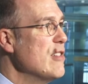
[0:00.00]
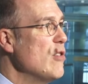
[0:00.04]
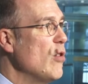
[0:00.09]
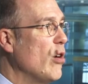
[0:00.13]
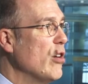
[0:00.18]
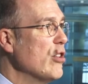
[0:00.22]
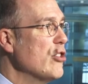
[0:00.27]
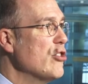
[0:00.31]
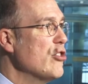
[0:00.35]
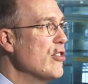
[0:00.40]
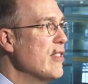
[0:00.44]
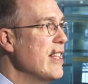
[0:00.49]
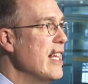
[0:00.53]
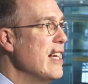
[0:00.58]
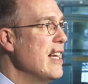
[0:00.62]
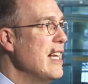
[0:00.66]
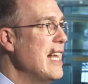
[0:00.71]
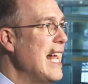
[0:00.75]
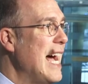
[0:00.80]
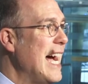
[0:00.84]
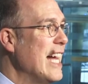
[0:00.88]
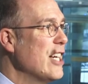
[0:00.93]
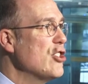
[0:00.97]
launched their
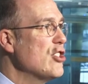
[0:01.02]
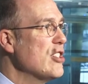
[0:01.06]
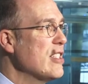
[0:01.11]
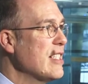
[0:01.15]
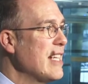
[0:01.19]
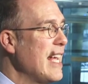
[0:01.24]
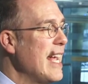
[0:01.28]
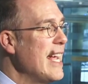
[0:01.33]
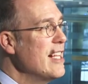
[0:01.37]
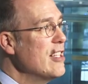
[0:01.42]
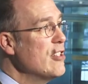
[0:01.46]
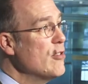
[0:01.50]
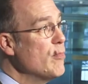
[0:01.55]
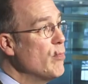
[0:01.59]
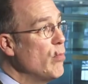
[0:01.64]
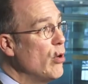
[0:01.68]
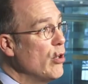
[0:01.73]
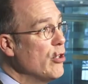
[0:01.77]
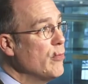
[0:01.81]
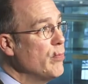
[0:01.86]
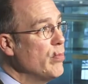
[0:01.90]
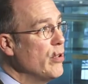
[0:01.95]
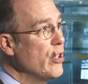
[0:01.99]
large-scale
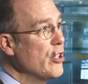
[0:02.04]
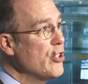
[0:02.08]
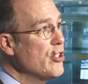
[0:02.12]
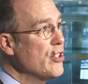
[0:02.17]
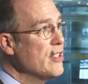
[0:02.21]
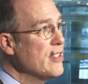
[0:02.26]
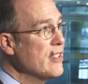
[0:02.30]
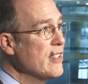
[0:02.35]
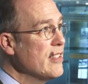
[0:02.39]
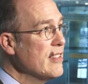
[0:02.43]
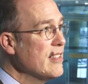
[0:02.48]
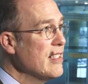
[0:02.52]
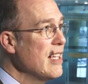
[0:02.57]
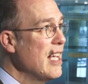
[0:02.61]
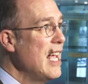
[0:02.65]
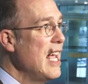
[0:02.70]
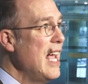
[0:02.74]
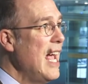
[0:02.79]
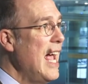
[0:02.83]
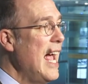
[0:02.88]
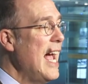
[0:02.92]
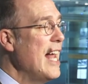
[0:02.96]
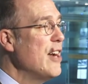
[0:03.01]
bond purchases
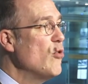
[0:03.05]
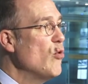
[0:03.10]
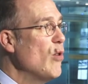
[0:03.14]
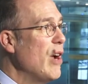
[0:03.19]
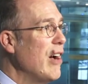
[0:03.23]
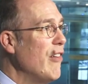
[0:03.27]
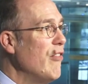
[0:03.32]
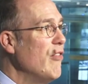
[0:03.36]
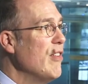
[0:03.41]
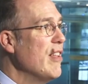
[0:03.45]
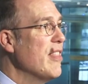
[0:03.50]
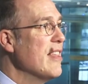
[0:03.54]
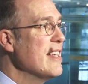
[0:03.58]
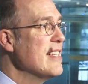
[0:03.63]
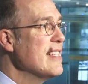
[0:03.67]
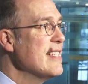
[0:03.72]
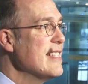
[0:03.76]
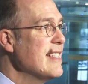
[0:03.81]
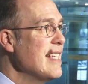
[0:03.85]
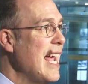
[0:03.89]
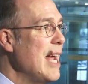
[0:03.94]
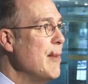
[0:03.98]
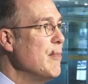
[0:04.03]
at roughly the
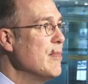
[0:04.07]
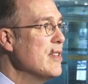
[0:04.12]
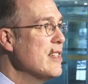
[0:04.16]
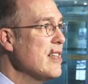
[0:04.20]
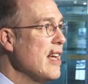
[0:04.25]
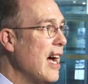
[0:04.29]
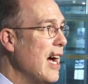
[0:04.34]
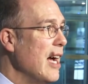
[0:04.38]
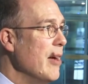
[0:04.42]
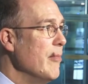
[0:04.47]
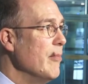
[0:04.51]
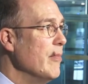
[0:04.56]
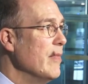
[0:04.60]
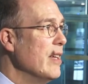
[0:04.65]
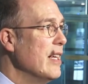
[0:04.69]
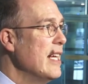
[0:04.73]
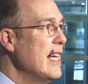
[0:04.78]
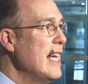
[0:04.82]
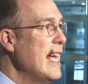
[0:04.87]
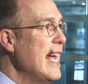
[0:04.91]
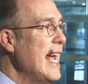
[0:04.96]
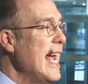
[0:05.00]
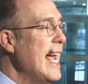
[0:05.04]
same time.
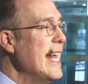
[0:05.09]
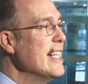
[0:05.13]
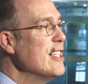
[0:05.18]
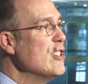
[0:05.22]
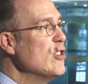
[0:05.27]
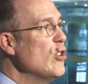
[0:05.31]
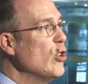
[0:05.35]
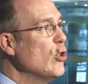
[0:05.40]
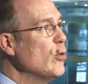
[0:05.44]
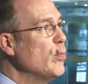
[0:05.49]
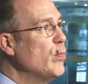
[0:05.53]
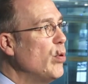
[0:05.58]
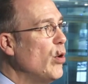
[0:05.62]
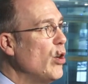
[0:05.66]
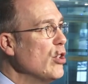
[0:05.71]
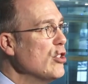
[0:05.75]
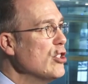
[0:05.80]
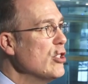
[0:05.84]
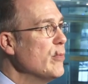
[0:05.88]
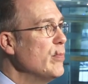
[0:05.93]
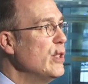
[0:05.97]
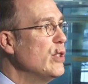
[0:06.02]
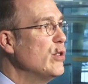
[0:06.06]
It is not
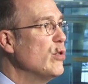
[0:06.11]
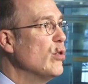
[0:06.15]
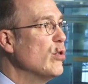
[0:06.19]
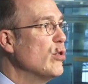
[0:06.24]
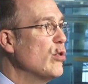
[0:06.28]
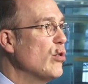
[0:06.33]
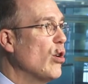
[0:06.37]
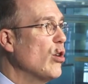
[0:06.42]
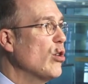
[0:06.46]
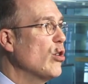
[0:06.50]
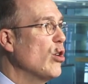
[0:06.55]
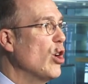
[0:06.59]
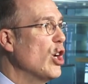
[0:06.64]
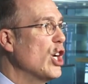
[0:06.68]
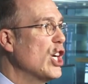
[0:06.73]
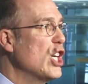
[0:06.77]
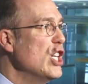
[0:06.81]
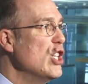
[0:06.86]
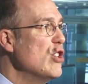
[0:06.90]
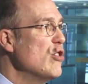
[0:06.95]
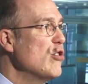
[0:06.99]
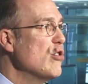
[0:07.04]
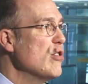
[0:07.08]
possible to draw
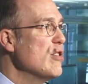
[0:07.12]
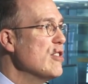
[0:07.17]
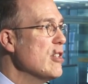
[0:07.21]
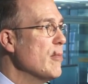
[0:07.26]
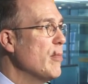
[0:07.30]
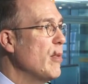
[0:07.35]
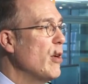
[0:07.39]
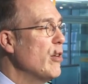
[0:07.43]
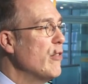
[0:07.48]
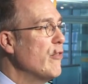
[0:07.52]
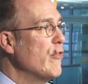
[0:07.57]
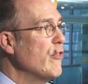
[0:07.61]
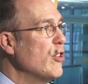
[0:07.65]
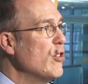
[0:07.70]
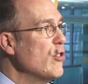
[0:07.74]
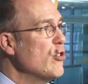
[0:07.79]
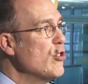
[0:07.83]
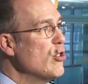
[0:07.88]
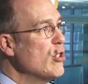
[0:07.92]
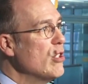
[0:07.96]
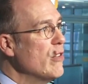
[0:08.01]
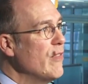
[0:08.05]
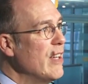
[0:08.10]
conclusions about
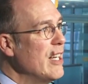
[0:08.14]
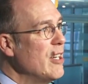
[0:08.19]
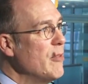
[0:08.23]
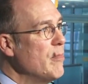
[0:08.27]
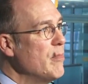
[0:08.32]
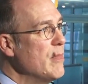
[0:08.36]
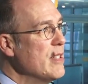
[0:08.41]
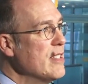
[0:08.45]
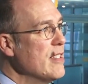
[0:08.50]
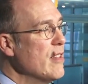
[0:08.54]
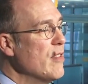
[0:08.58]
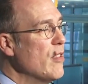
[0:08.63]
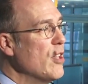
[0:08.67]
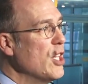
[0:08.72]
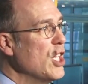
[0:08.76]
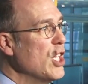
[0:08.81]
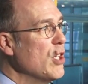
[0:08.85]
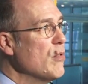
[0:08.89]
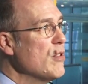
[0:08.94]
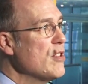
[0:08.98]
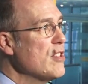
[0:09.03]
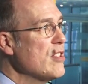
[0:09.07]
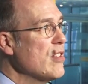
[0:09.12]
future developments in the
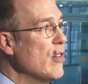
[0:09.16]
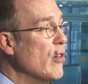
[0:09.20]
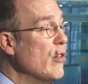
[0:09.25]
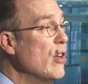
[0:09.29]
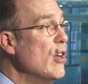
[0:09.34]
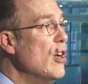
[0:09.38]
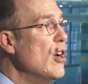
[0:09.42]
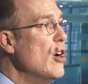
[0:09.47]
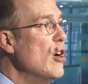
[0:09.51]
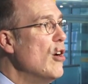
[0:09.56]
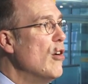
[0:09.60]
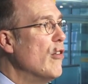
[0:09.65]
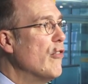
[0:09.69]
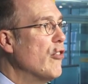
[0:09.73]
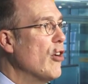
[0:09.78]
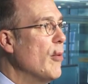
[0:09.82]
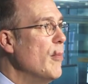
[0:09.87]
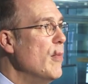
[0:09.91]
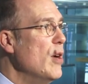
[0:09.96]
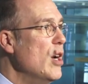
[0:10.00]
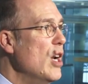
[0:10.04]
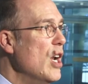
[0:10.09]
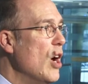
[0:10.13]
Eurozone
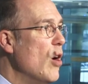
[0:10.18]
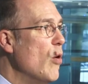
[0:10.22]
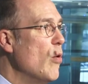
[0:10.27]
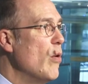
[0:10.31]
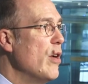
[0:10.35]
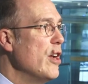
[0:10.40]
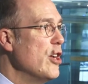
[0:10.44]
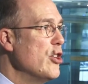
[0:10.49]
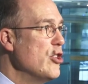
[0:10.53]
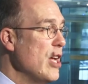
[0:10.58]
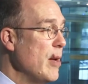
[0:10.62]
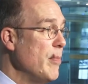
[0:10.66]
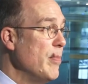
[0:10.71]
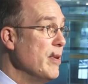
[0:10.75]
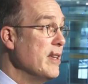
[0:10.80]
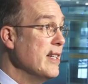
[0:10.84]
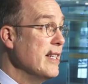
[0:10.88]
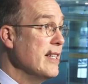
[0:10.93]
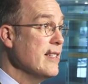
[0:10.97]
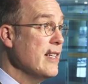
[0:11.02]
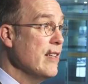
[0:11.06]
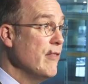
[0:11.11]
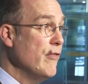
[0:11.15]
from low
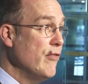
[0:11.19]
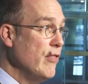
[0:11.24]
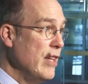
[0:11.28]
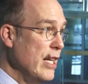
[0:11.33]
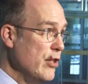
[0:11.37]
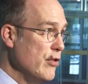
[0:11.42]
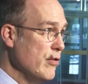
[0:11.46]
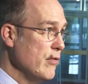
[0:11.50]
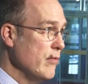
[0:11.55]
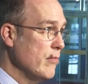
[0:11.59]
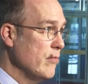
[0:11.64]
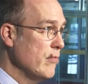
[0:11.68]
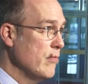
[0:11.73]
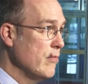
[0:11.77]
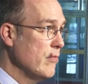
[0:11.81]
Japanese inflation.